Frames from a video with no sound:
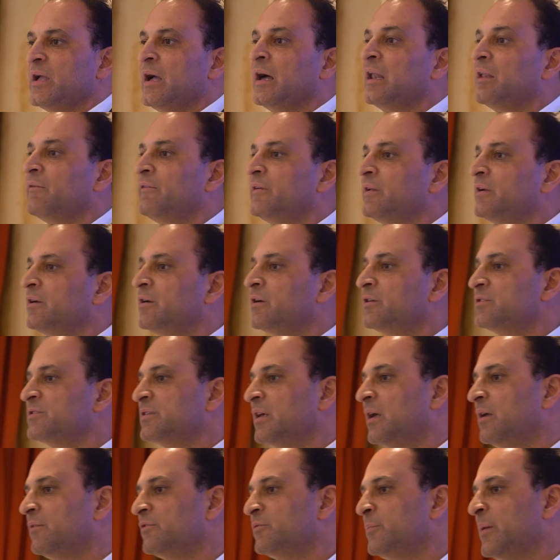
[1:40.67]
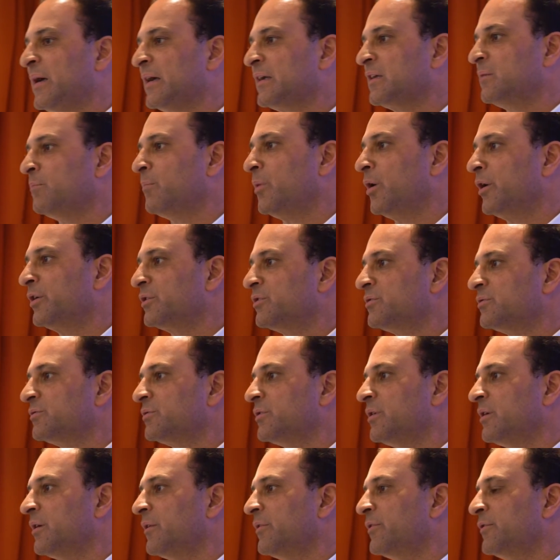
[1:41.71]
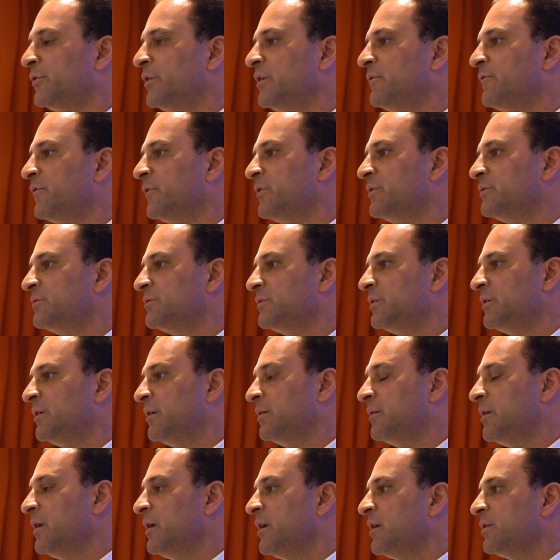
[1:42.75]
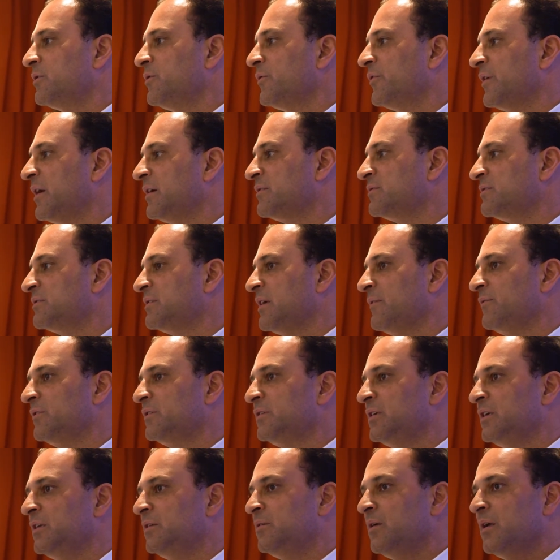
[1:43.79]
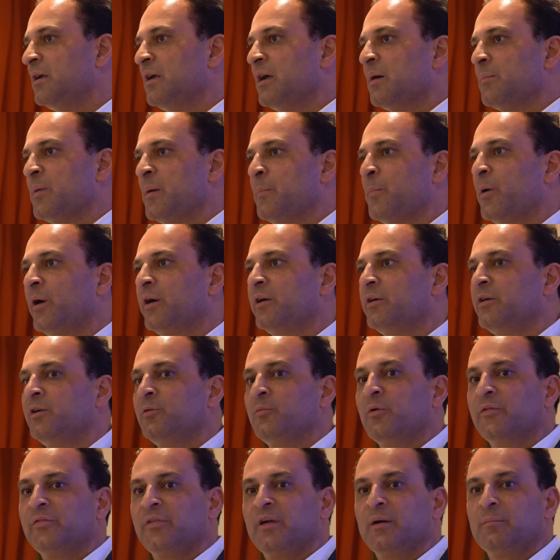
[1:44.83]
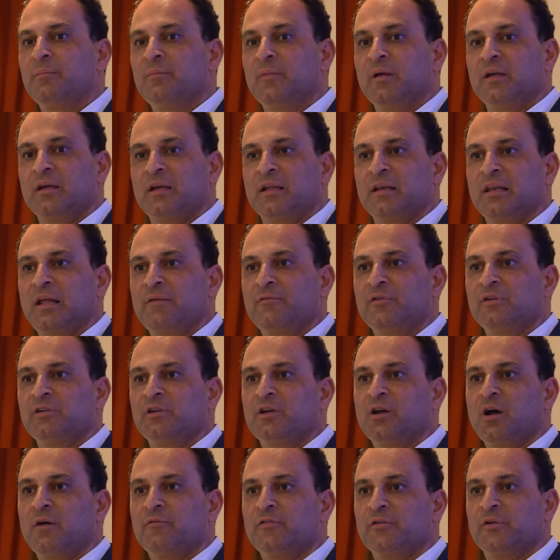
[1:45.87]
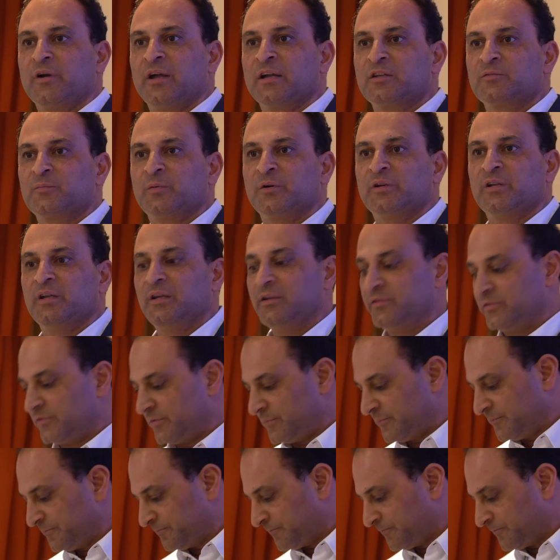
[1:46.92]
elevated ourselves back in March 31st, 2017 by partnering with them and leveraging off their expertise.